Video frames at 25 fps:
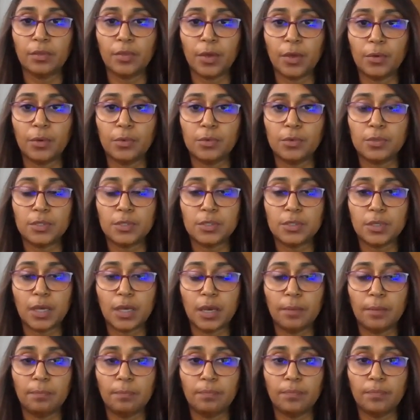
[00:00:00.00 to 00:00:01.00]
Those
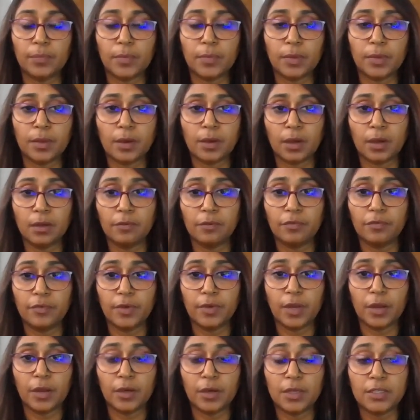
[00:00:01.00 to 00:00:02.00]
kind of
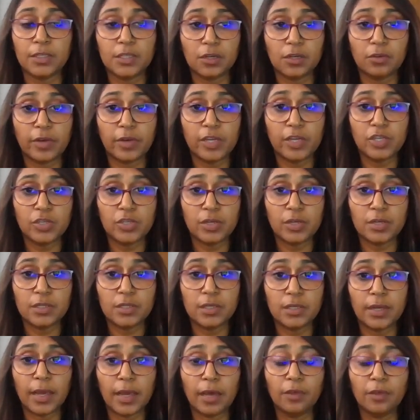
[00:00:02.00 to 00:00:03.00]
considerations
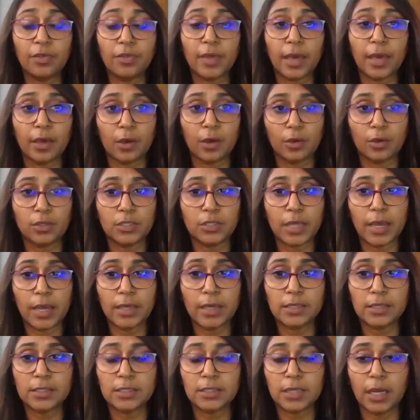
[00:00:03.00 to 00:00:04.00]
in a healthcare
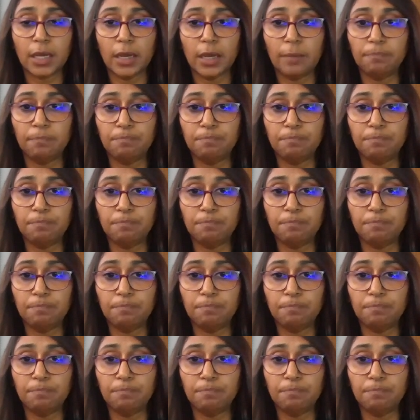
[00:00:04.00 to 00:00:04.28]
context,